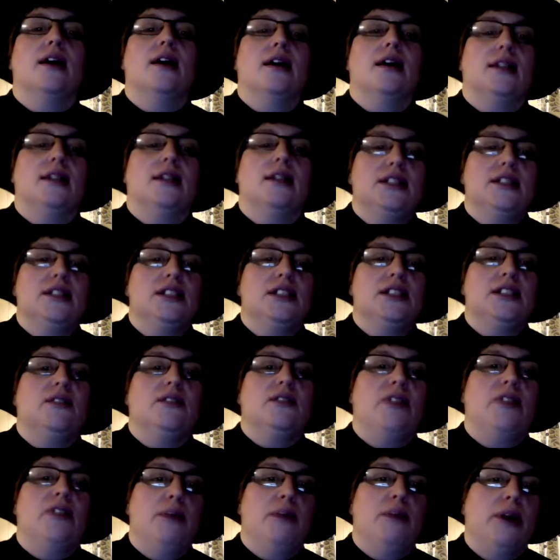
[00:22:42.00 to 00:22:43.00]
liches
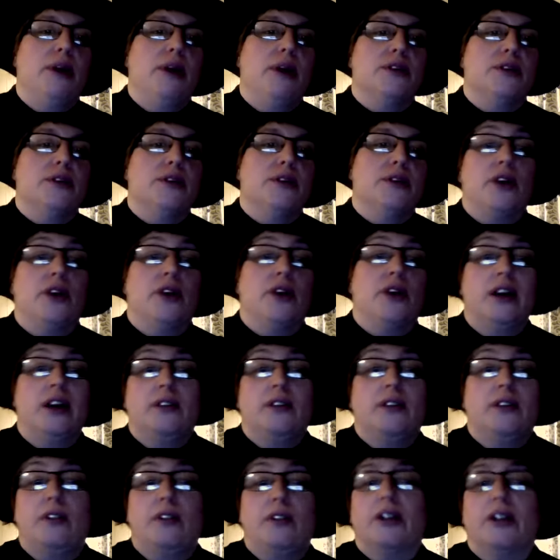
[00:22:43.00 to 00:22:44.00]
and vampires, if they're high
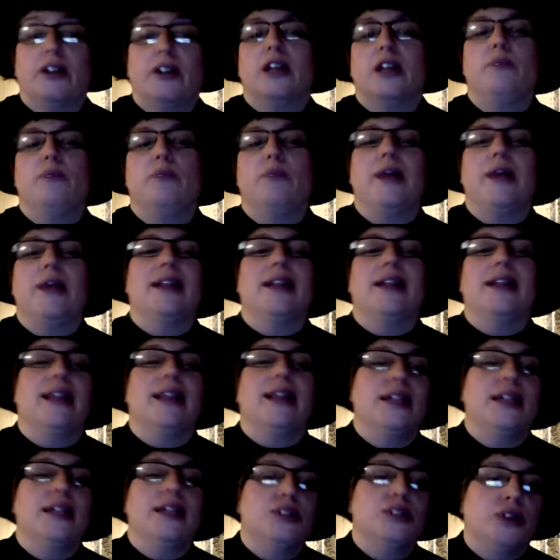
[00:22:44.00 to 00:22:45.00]
enough level, can command
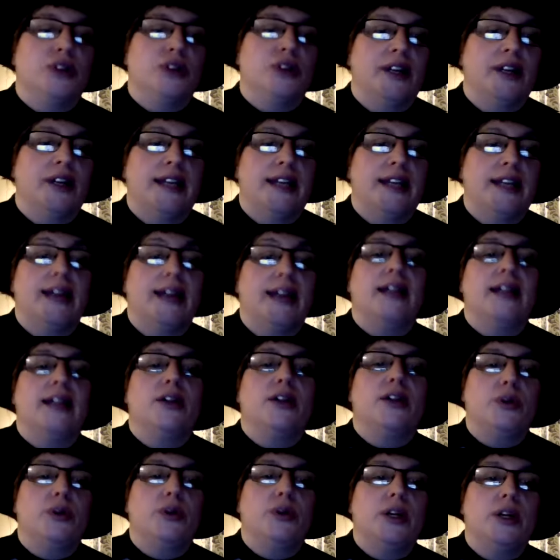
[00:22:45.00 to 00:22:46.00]
lesser undead,
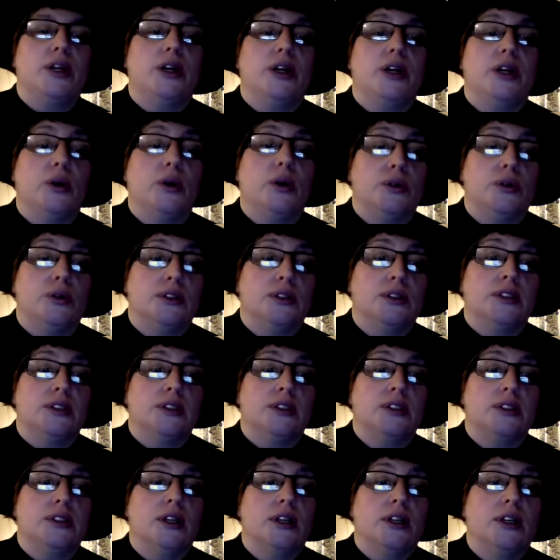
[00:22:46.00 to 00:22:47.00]
including
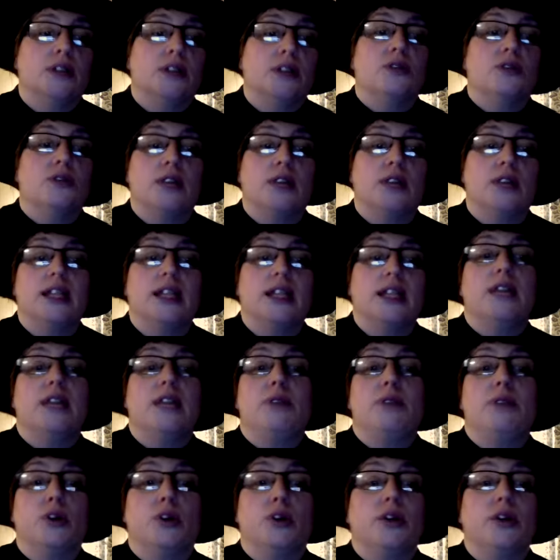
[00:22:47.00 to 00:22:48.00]
ghosts. So then they can
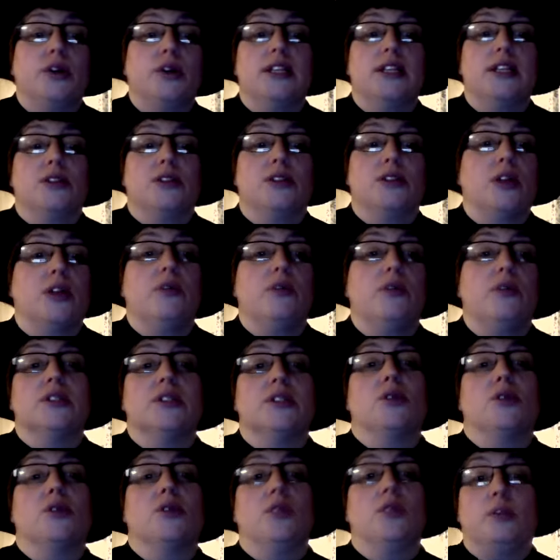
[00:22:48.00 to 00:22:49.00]
be turned against their loved ones.
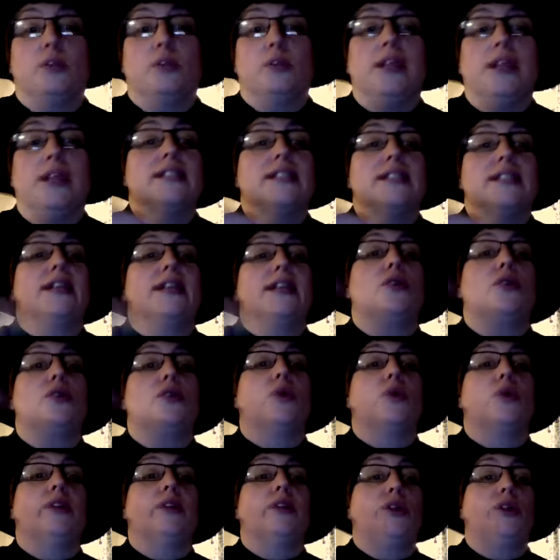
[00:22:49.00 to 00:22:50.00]
So the blessed dead
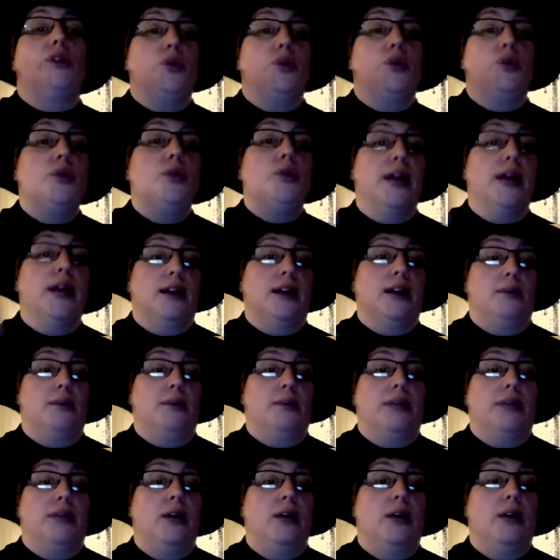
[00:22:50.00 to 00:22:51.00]
normally do not
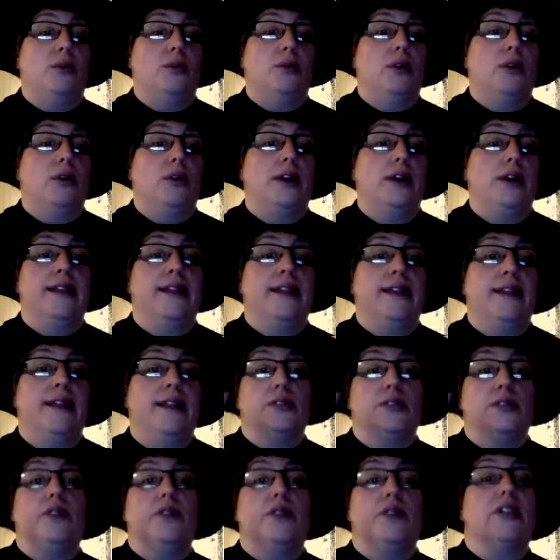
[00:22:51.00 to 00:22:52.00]
come down unless
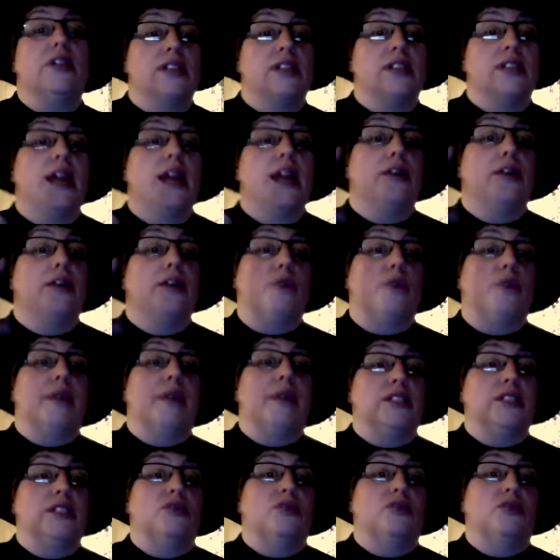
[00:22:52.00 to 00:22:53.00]
they're giving a sign or a
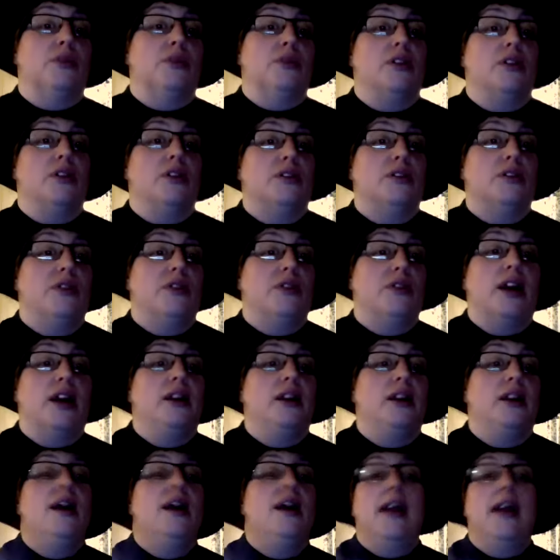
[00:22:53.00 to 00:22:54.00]
message from the divine
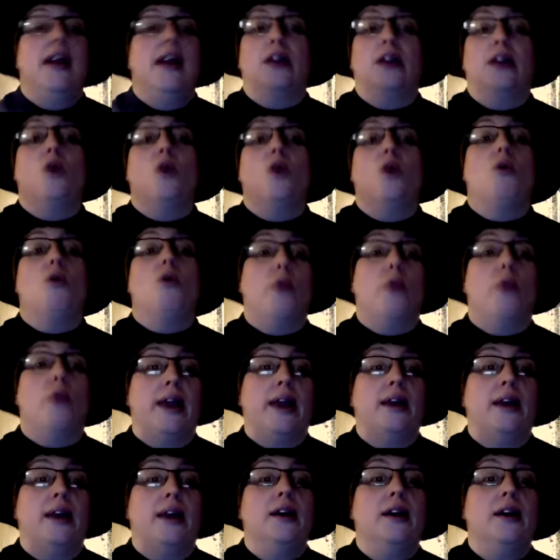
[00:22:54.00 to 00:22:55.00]
and go
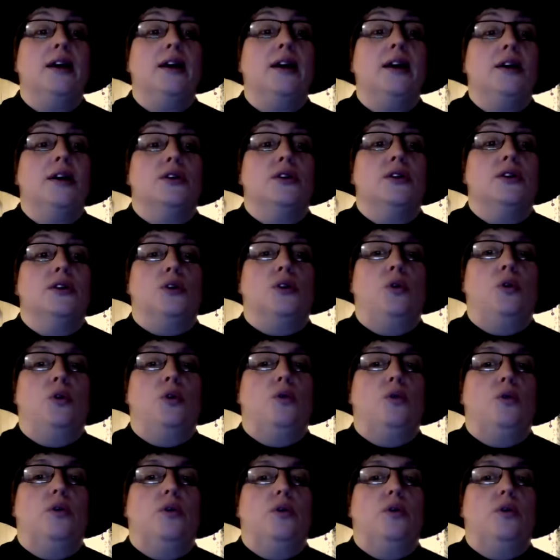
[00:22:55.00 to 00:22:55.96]
away. So